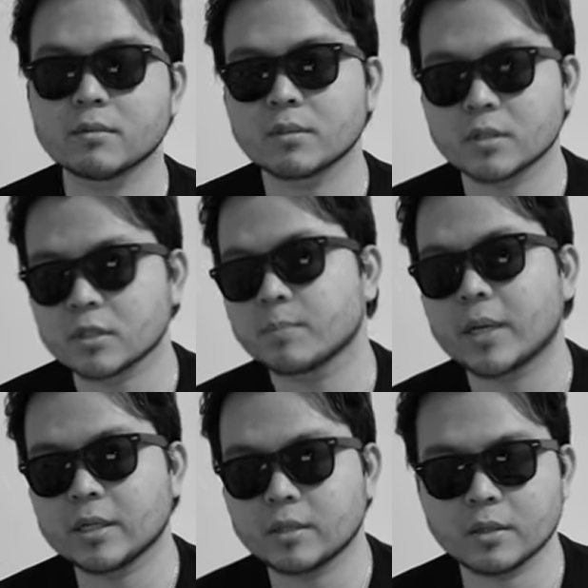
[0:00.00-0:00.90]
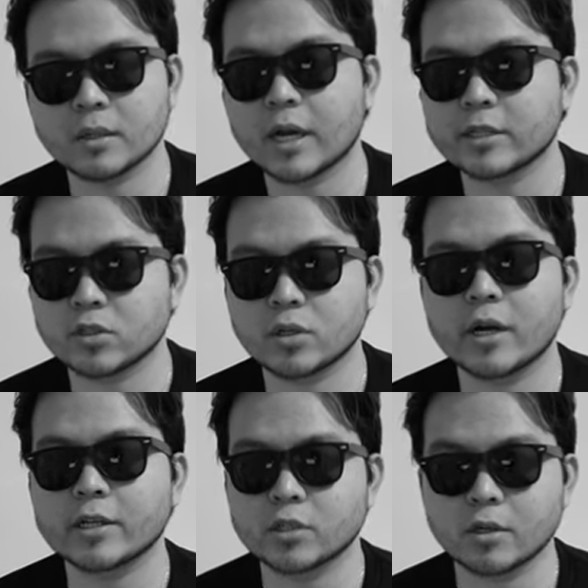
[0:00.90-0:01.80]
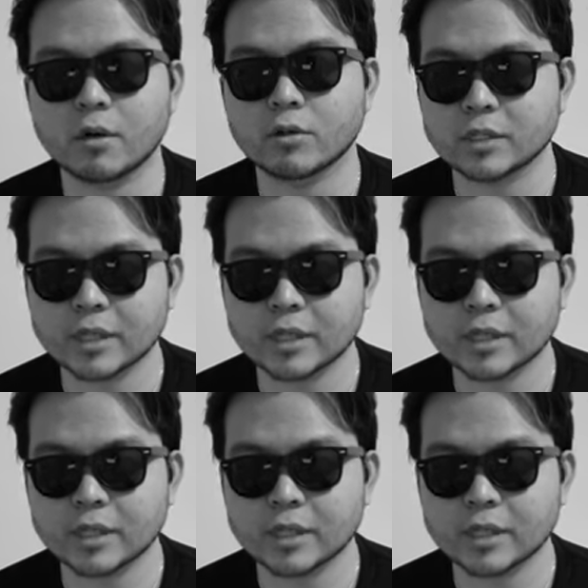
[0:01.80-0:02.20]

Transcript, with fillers: despite the extra, extra large